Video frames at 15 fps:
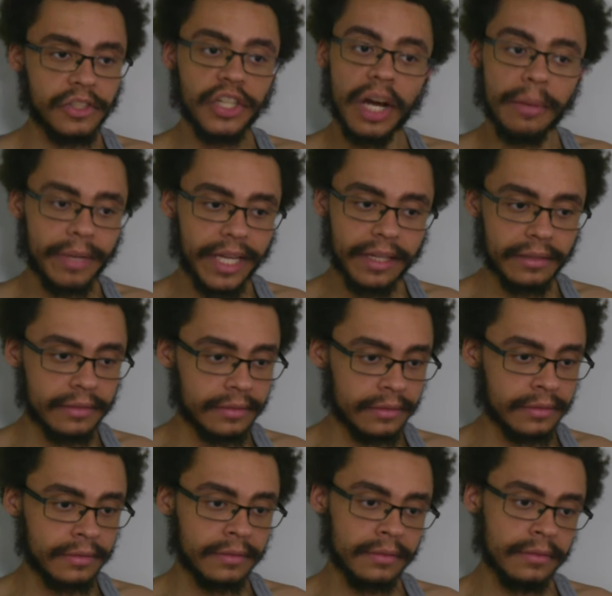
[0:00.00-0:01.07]
chubby,
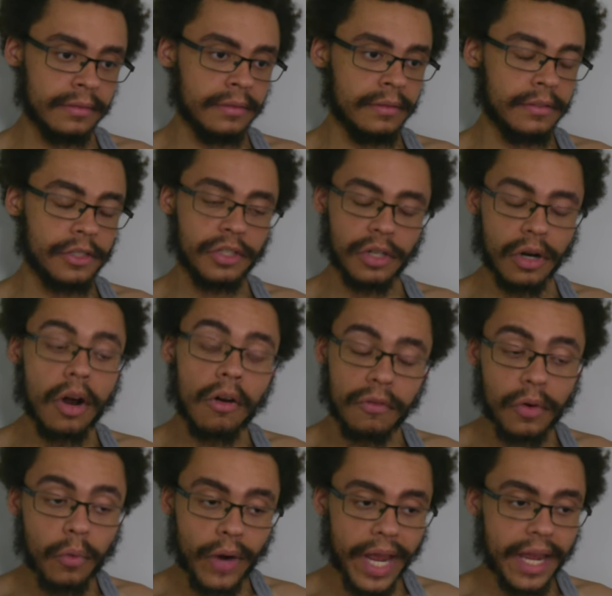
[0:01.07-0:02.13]
sure,
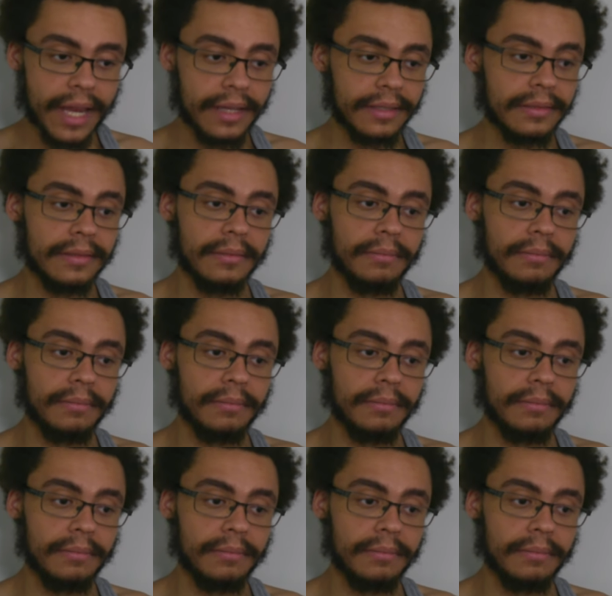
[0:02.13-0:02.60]
overweight.